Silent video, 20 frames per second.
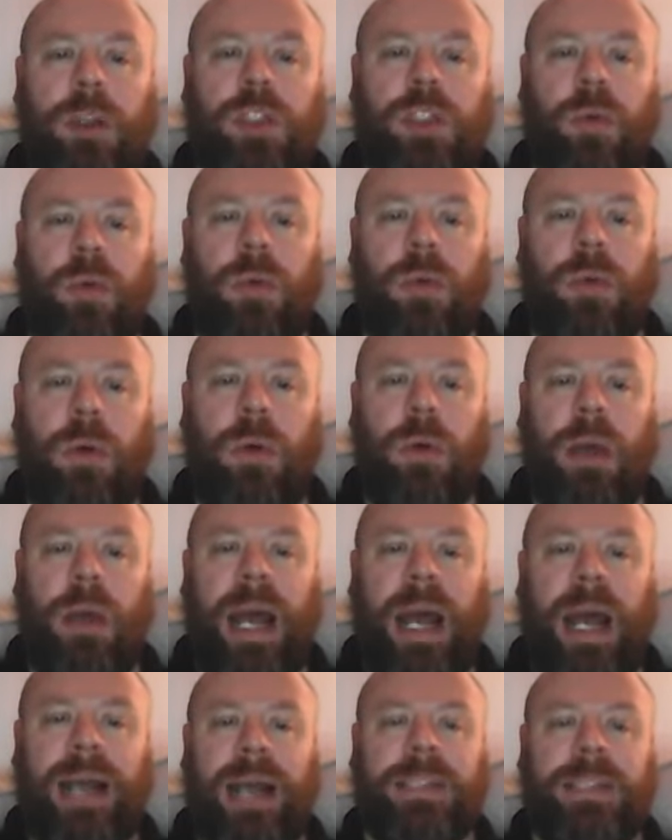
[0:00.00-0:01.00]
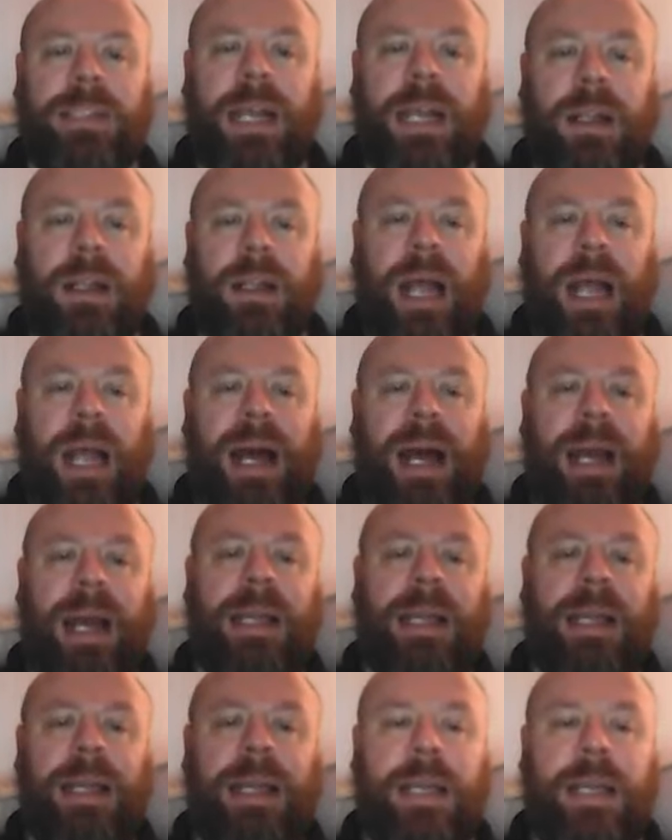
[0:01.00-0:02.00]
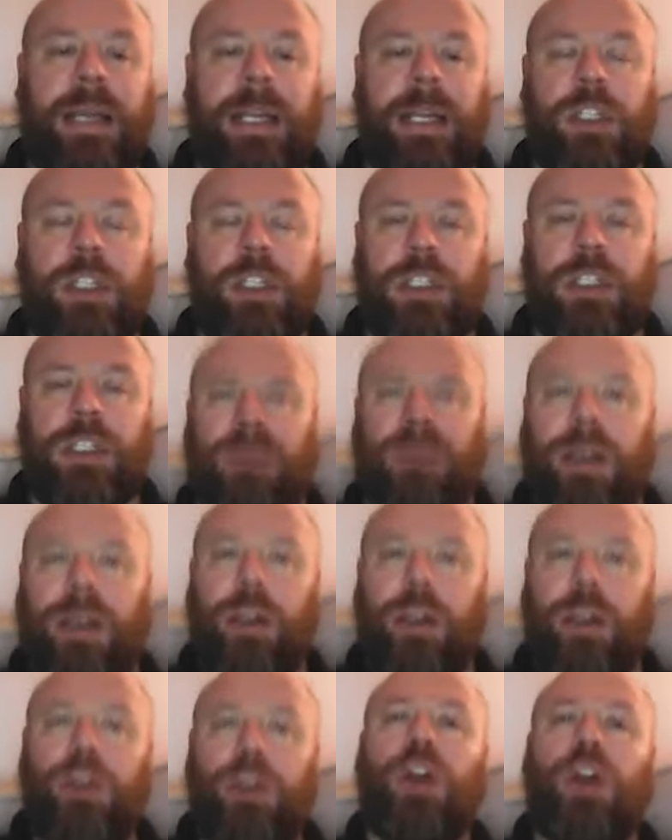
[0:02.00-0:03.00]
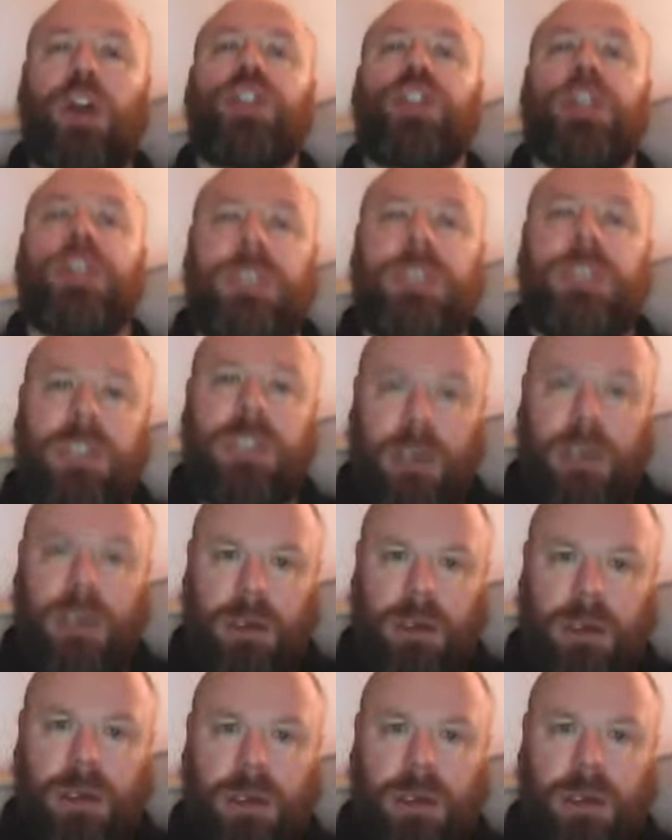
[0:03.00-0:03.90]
So as that high then kind of just nudges